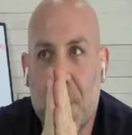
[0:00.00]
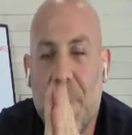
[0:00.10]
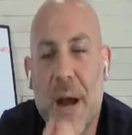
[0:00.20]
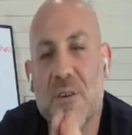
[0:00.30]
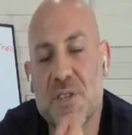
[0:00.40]

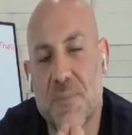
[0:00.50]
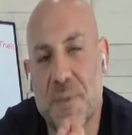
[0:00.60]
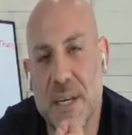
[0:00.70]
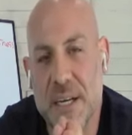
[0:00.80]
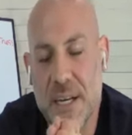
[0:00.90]
pair something
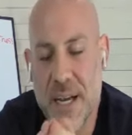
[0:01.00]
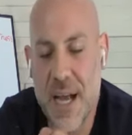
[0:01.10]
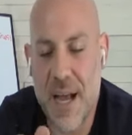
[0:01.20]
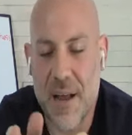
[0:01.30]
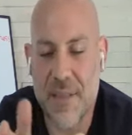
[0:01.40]

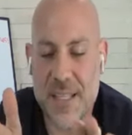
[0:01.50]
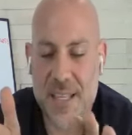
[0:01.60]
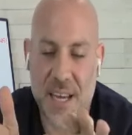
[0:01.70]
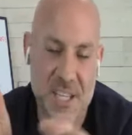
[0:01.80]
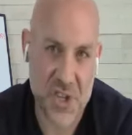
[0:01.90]
that's
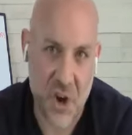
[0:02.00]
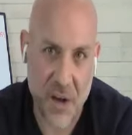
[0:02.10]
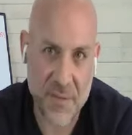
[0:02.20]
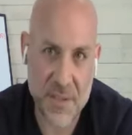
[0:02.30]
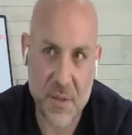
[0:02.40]
kind of
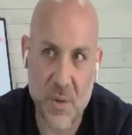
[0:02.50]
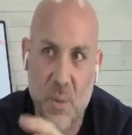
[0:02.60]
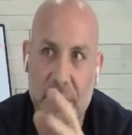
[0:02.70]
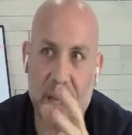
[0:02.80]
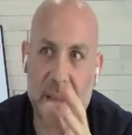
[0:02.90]
soft
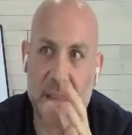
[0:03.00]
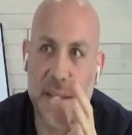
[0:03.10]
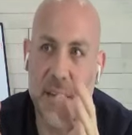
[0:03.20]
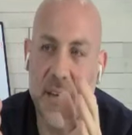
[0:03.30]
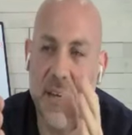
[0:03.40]
with
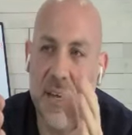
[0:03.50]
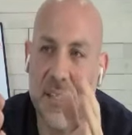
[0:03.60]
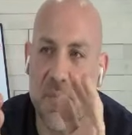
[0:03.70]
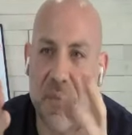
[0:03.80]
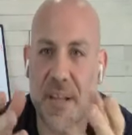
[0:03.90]

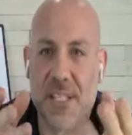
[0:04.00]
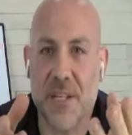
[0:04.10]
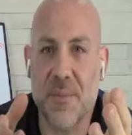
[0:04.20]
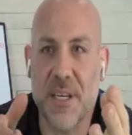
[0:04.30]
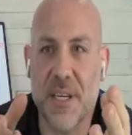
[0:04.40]
something that's
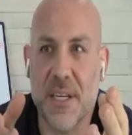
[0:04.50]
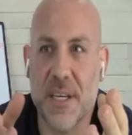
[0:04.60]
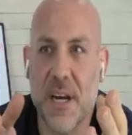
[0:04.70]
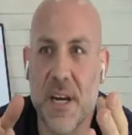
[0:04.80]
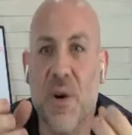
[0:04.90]
going to
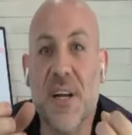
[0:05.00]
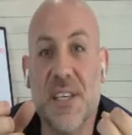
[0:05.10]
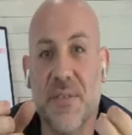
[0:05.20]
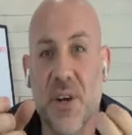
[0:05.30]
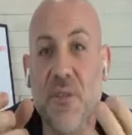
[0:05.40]
be
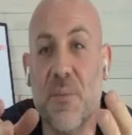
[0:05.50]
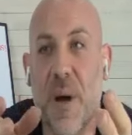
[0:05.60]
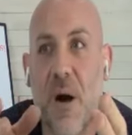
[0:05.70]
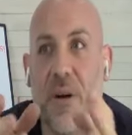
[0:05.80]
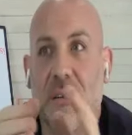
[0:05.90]
aggressive and
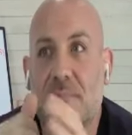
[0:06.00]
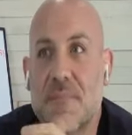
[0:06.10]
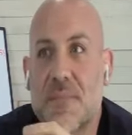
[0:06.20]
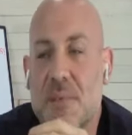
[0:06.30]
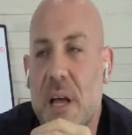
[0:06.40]
overpowering.
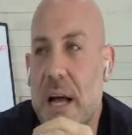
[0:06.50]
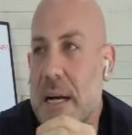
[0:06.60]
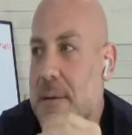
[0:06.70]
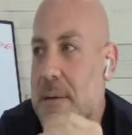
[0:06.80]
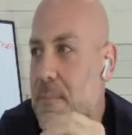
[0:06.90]

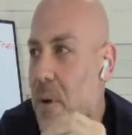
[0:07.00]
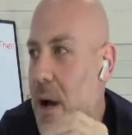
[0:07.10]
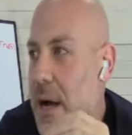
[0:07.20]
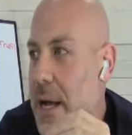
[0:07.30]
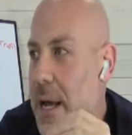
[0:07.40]

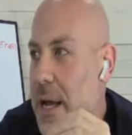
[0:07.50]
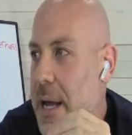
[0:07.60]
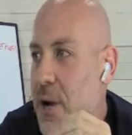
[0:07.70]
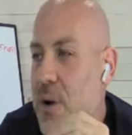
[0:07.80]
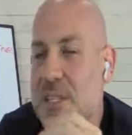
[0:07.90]

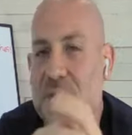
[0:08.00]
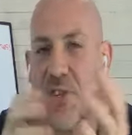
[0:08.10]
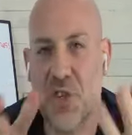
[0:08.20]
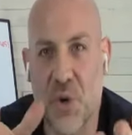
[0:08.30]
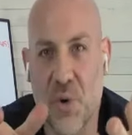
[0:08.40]
A aggressive
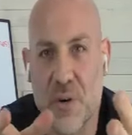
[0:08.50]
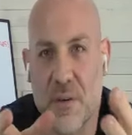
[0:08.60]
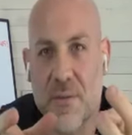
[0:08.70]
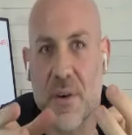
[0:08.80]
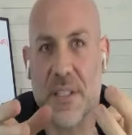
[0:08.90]
stew,
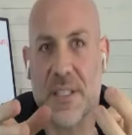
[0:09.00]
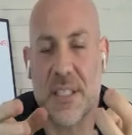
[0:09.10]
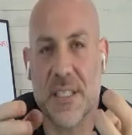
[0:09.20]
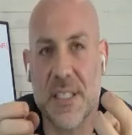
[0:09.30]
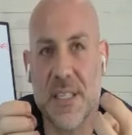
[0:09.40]
for
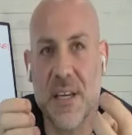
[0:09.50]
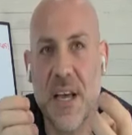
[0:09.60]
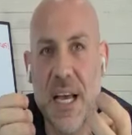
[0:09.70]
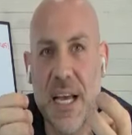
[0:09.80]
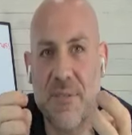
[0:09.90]
instance,
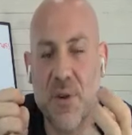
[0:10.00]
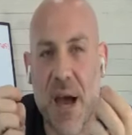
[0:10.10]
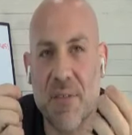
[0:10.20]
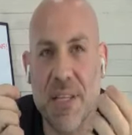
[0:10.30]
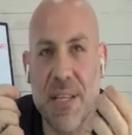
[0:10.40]
if you
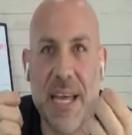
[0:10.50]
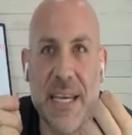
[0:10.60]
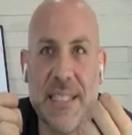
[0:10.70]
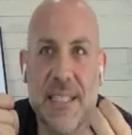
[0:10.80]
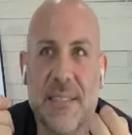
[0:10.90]
have a light,